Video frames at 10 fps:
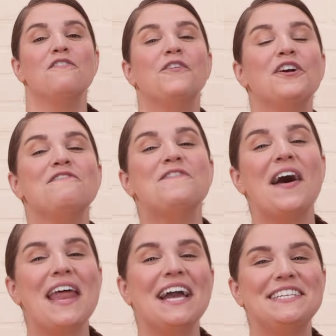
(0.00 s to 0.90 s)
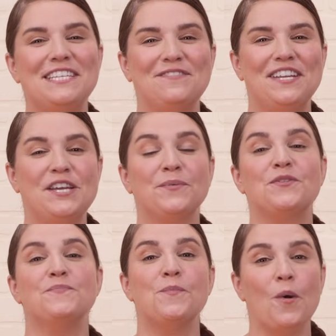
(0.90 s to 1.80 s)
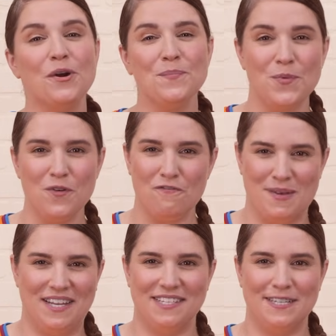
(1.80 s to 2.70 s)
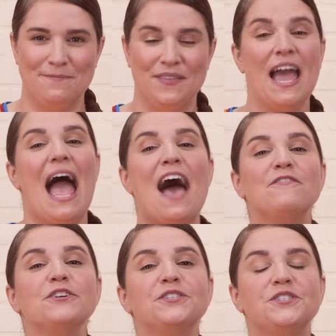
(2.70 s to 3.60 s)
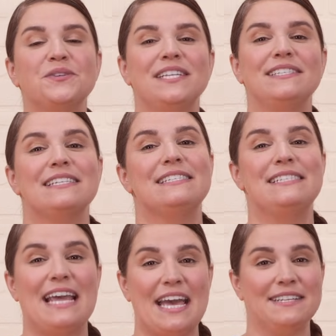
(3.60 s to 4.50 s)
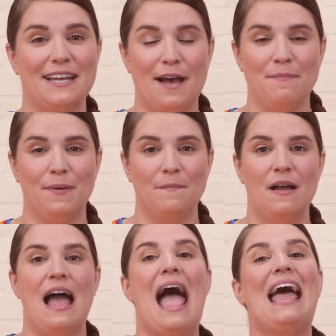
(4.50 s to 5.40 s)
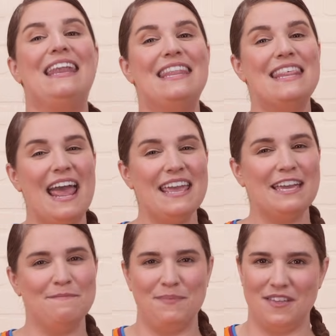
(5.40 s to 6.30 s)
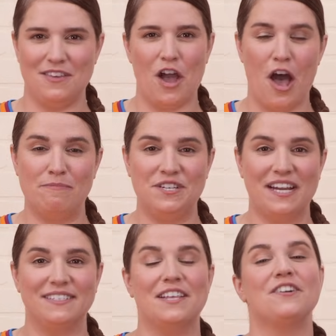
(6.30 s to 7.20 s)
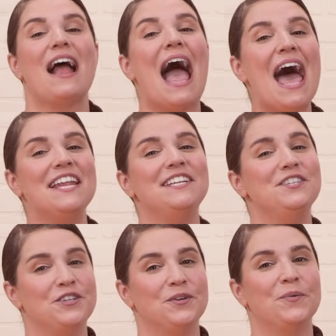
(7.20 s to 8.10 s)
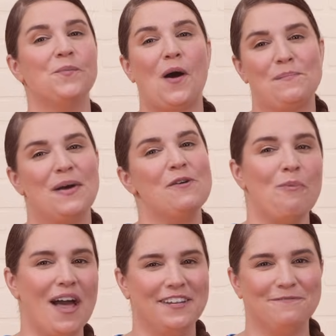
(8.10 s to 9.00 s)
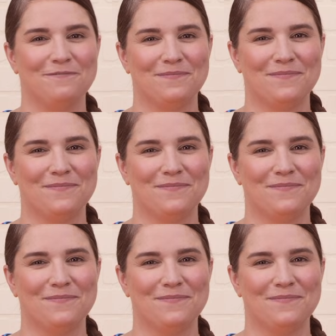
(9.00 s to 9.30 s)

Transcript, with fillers: For a fun activity with more movement, have your students stand up and they can be the objects that are added to one by one.